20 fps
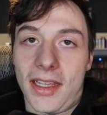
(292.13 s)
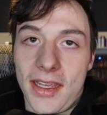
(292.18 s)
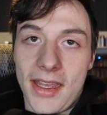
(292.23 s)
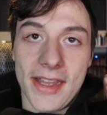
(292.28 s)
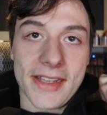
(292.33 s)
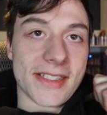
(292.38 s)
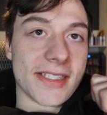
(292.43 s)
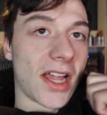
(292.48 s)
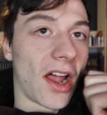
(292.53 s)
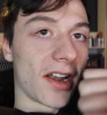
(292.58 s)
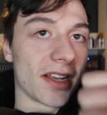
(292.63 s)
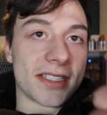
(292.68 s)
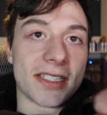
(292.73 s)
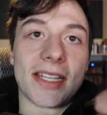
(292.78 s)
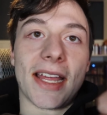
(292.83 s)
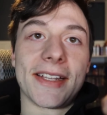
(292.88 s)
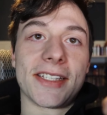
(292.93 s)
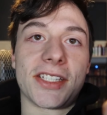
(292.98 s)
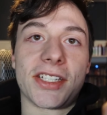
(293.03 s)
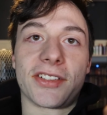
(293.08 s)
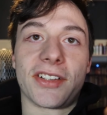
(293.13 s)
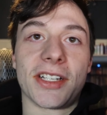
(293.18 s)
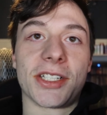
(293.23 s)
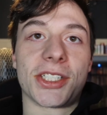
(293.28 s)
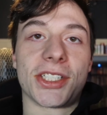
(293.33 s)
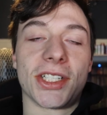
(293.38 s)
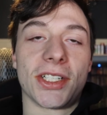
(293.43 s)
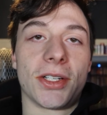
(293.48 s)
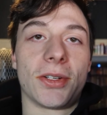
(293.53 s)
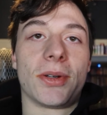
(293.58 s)
It's not a sensor
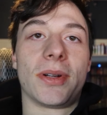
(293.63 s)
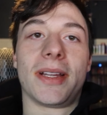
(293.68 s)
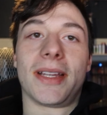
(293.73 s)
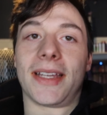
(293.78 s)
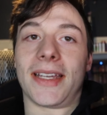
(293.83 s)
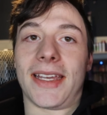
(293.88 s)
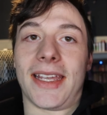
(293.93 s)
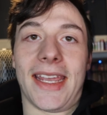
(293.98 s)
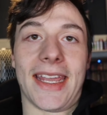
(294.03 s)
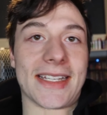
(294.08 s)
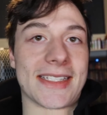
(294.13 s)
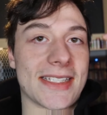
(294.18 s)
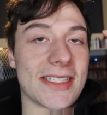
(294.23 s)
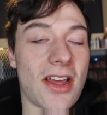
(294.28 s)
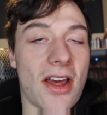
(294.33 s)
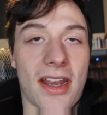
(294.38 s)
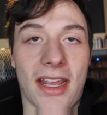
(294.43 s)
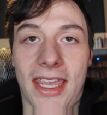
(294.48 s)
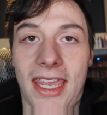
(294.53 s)
issue, it's not a